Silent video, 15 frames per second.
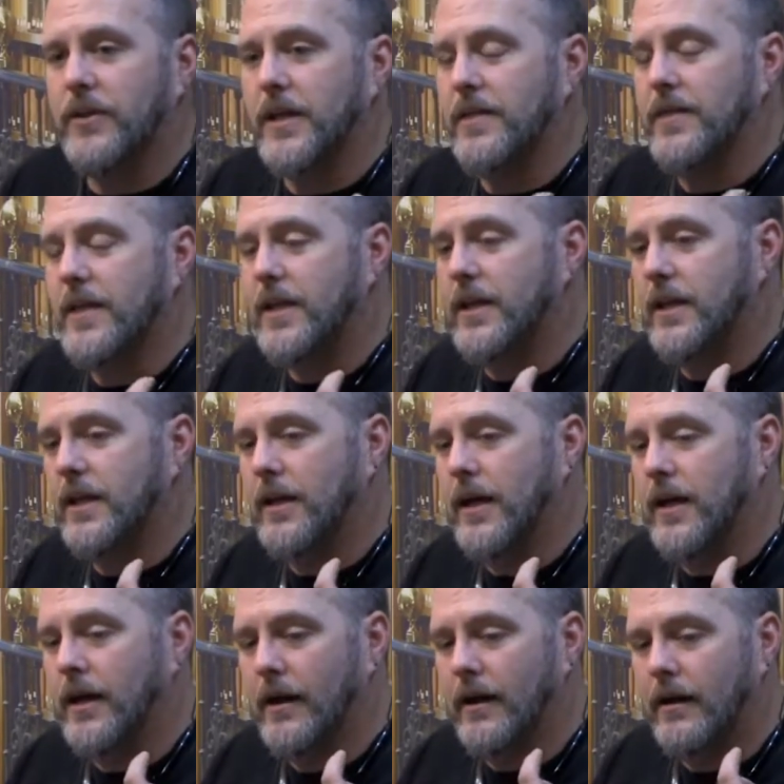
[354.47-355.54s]
in the
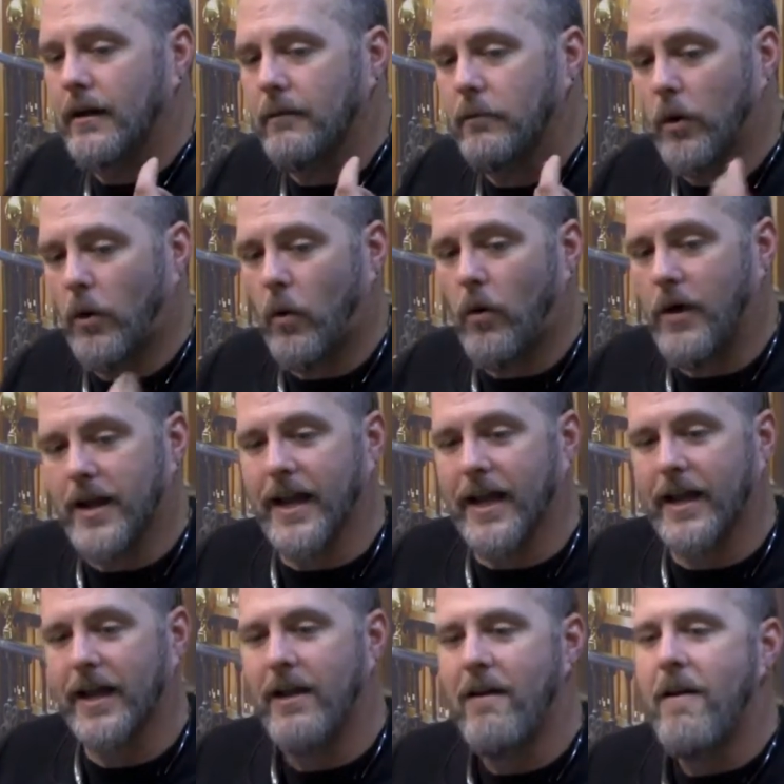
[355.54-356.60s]
uh, recording